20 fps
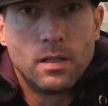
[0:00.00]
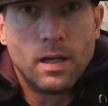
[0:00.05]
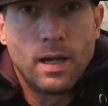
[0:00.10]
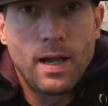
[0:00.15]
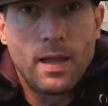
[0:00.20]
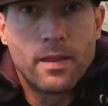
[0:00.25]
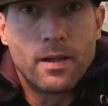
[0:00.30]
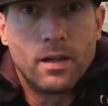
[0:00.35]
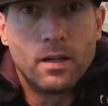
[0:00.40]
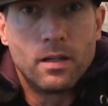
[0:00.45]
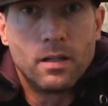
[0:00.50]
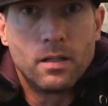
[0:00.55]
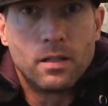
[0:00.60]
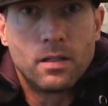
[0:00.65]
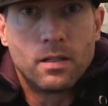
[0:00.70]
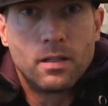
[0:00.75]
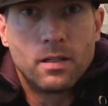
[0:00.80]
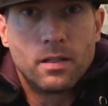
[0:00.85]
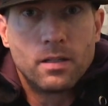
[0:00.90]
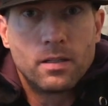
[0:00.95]
Hi there.
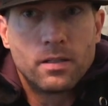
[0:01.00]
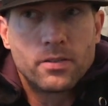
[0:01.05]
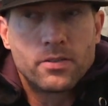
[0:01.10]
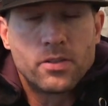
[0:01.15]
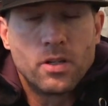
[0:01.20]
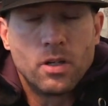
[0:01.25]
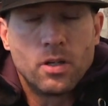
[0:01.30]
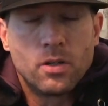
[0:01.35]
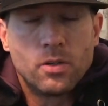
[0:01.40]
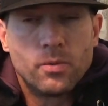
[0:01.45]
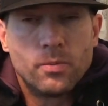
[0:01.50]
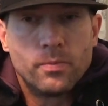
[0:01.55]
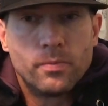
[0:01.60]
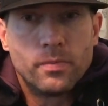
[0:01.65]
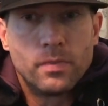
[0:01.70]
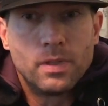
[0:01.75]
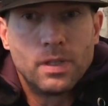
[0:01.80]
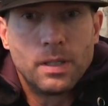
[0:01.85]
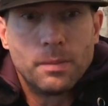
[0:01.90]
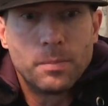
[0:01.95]
So
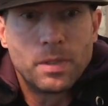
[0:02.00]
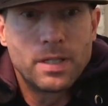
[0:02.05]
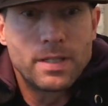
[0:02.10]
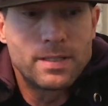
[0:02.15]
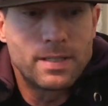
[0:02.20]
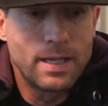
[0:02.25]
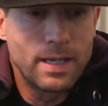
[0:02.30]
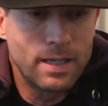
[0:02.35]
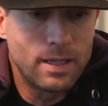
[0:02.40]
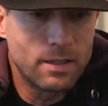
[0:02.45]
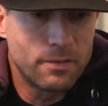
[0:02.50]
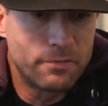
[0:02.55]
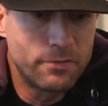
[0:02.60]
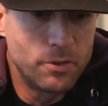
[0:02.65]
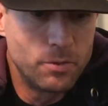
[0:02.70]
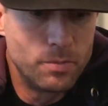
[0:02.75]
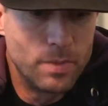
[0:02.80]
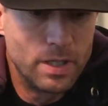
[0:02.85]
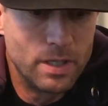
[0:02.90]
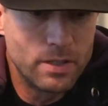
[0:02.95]
I'm going to take a
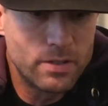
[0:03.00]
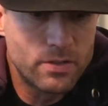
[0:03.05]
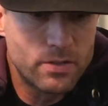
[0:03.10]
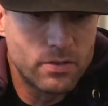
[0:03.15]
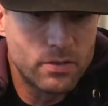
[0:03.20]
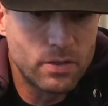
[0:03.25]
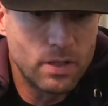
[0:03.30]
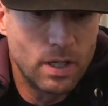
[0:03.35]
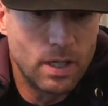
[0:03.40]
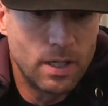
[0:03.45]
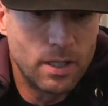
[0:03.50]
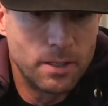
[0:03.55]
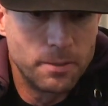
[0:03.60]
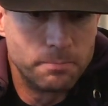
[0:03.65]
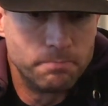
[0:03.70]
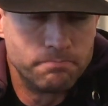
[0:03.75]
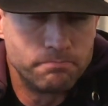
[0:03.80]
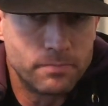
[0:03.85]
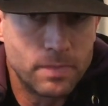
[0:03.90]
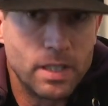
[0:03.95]
few minutes
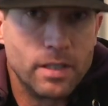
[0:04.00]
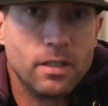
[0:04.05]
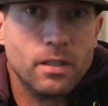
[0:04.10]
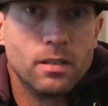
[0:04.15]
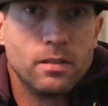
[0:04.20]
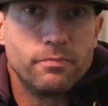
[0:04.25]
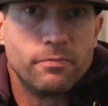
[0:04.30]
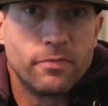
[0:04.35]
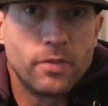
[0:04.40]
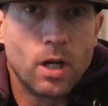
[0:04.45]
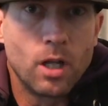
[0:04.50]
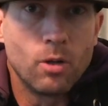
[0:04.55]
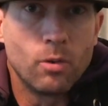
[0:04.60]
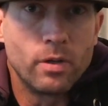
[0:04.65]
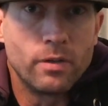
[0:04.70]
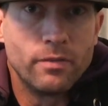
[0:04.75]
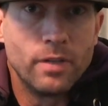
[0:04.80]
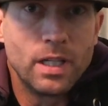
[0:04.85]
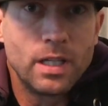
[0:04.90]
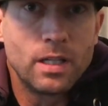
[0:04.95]
in the
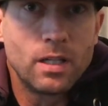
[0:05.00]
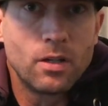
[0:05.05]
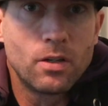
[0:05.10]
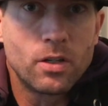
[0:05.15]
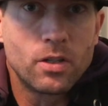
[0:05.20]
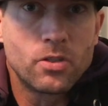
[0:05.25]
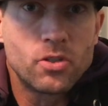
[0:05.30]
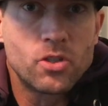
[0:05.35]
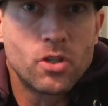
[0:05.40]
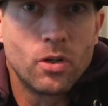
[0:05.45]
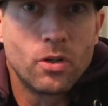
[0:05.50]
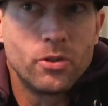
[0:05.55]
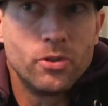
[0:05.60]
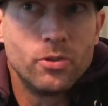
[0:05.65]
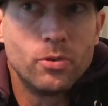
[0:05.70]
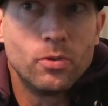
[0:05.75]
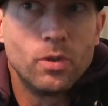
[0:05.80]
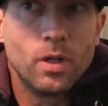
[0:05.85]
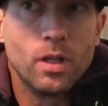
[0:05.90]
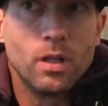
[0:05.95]
following video to show
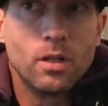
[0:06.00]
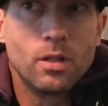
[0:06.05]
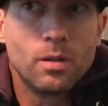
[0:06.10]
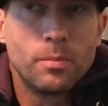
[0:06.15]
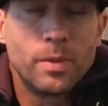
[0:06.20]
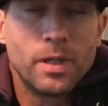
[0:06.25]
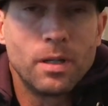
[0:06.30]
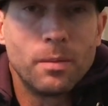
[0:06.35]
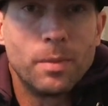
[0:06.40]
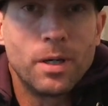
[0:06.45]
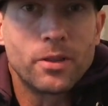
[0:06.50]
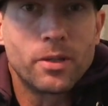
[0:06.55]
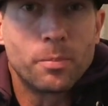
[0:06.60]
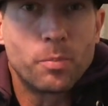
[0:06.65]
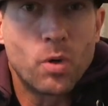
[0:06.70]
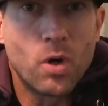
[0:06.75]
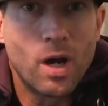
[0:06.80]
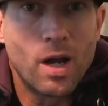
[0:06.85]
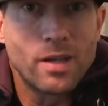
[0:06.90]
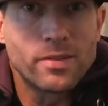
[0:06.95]
you a little bit about the
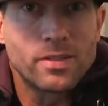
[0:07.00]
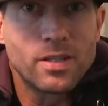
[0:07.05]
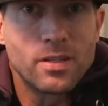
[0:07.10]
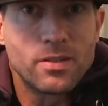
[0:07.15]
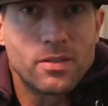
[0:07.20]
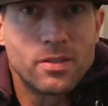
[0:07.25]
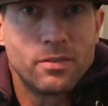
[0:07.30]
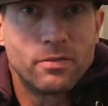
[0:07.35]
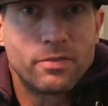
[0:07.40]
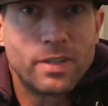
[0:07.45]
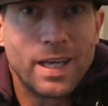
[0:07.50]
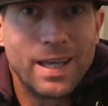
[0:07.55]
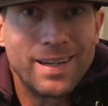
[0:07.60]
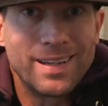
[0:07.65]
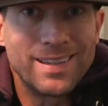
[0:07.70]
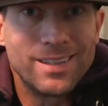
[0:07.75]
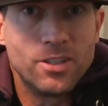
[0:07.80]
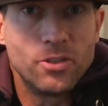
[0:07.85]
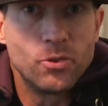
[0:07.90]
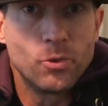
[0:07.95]
process of
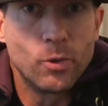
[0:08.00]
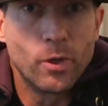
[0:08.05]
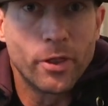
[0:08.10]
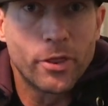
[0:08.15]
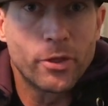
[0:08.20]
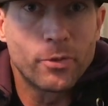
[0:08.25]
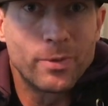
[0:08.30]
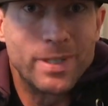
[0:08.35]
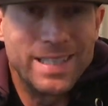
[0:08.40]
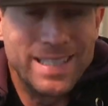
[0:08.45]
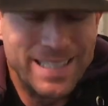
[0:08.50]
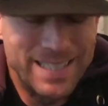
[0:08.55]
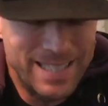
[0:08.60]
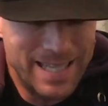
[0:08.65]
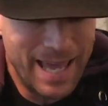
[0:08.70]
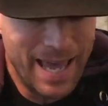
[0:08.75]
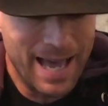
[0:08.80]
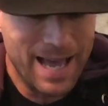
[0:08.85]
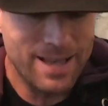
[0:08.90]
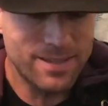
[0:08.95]
getting into a 3D
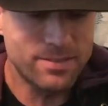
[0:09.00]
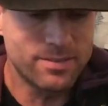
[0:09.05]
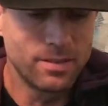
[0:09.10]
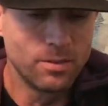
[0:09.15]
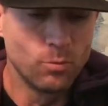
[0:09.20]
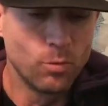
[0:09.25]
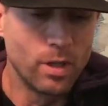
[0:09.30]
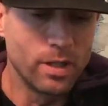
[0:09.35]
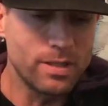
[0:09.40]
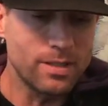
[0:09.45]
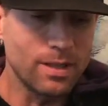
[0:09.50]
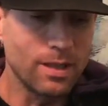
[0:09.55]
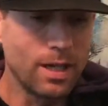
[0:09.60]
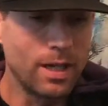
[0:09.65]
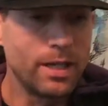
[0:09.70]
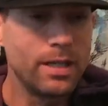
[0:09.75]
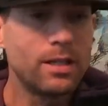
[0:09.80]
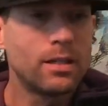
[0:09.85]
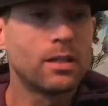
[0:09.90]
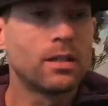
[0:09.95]
cast and what it's
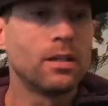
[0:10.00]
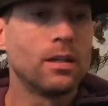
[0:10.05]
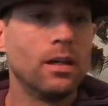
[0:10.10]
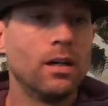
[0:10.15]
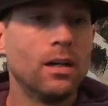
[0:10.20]
like